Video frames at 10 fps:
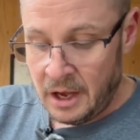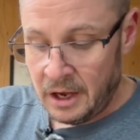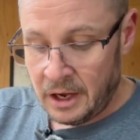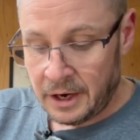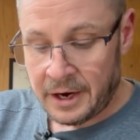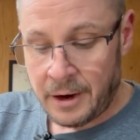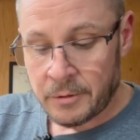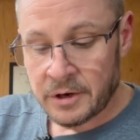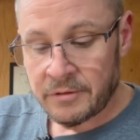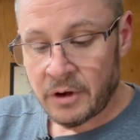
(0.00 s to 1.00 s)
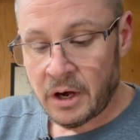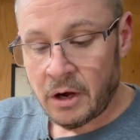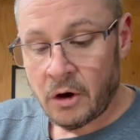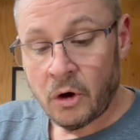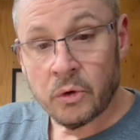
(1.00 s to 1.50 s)
got rid of
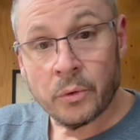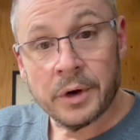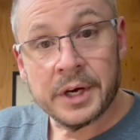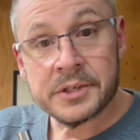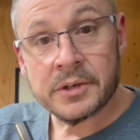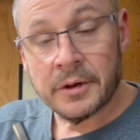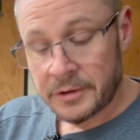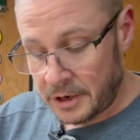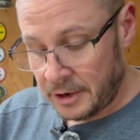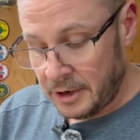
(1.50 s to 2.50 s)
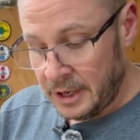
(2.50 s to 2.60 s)
all the rust on there.